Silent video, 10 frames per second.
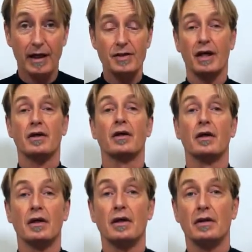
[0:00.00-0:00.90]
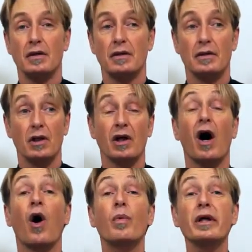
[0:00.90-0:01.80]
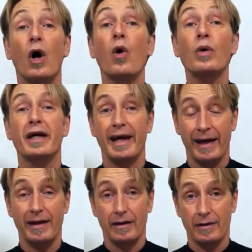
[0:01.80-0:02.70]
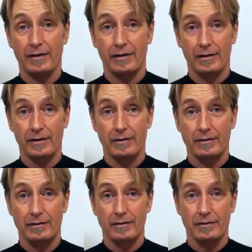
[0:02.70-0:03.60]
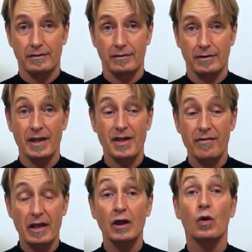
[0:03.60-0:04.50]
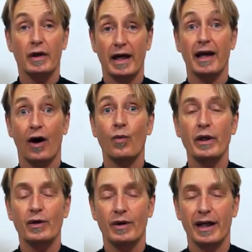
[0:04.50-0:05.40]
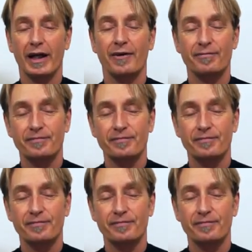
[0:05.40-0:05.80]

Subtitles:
I said, look, are we okay? Is everything okay? Are we okay?